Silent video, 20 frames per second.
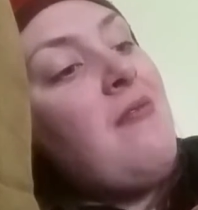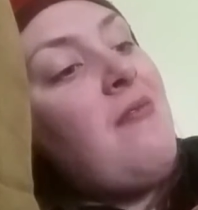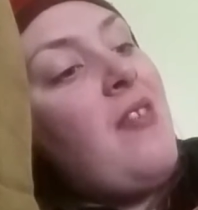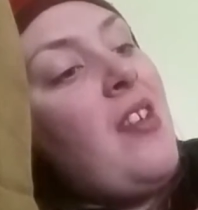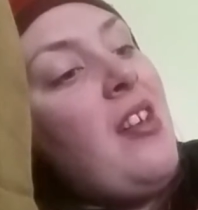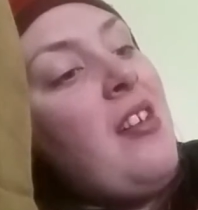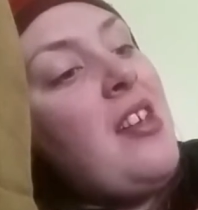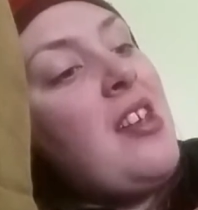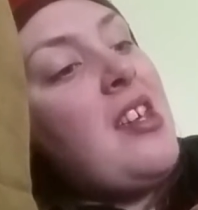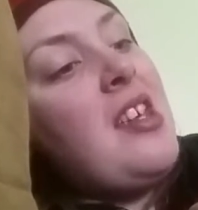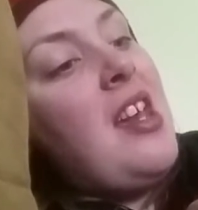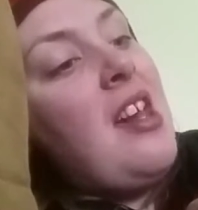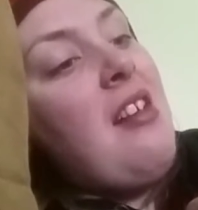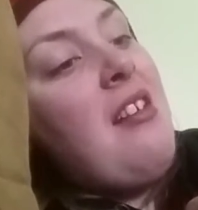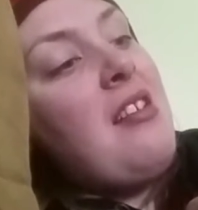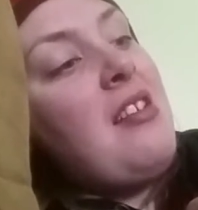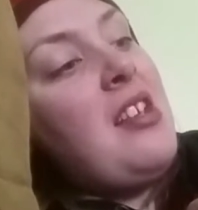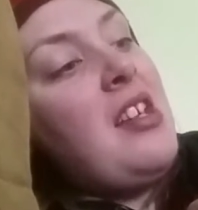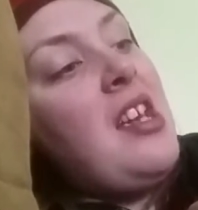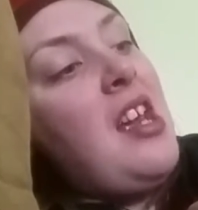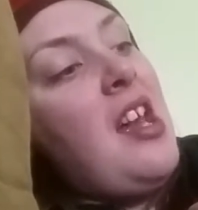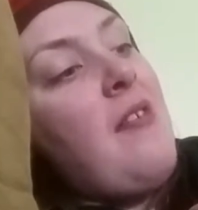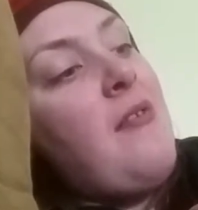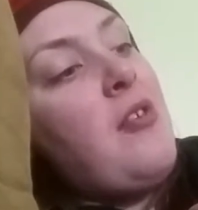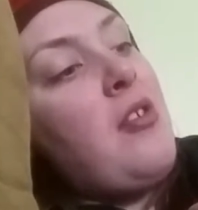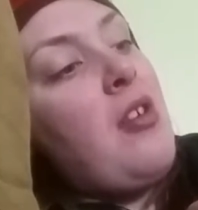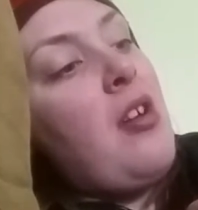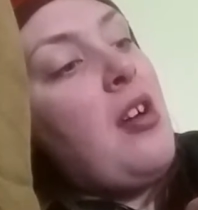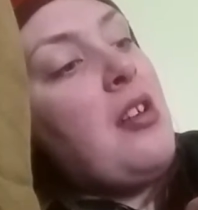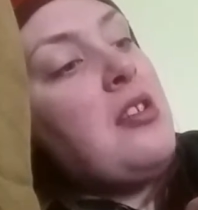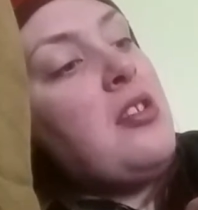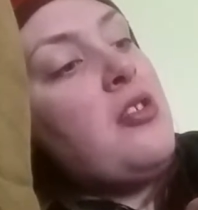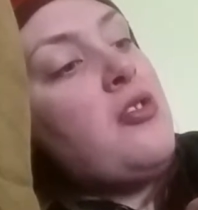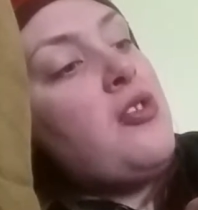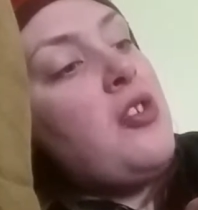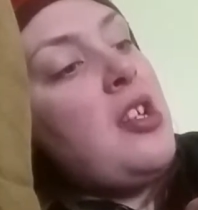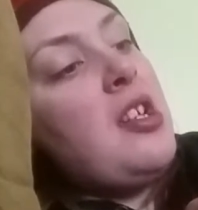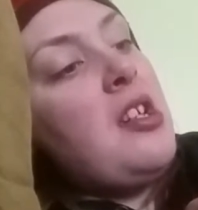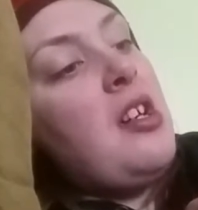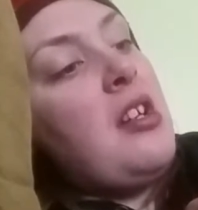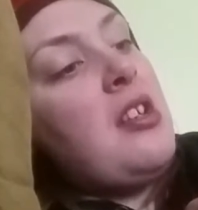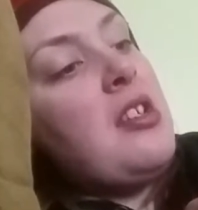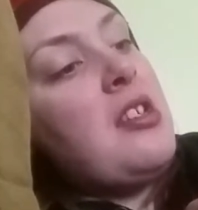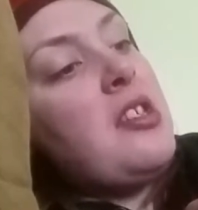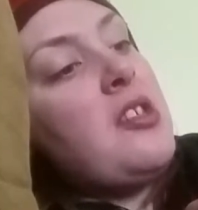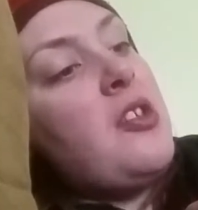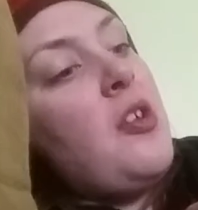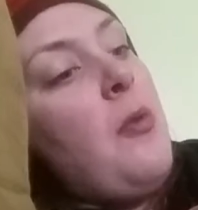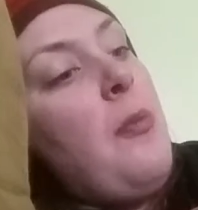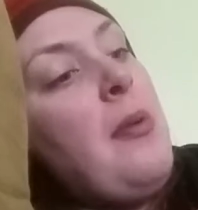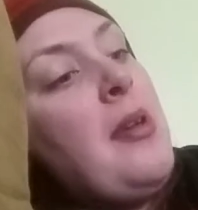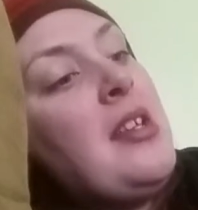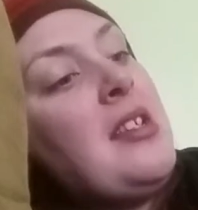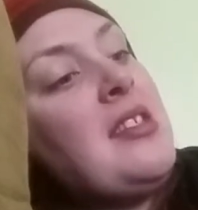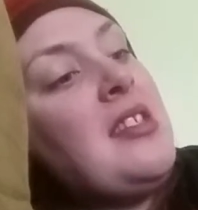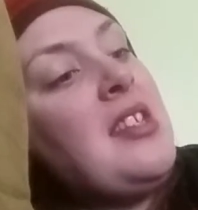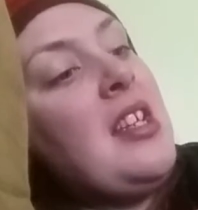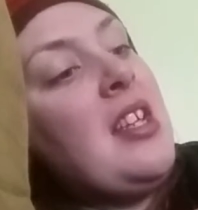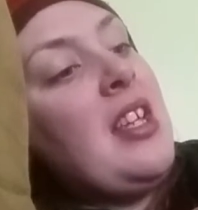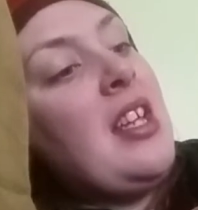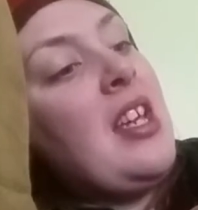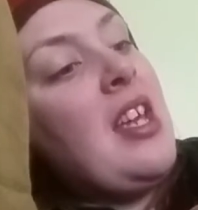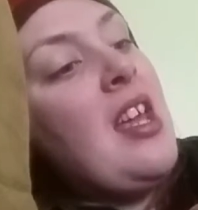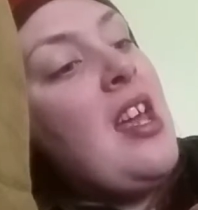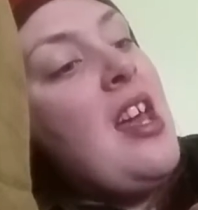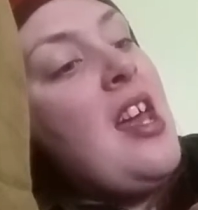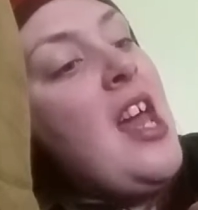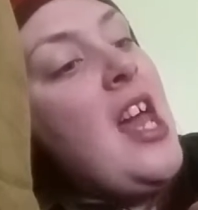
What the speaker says: very garrety if you concentrated on the sloping ceiling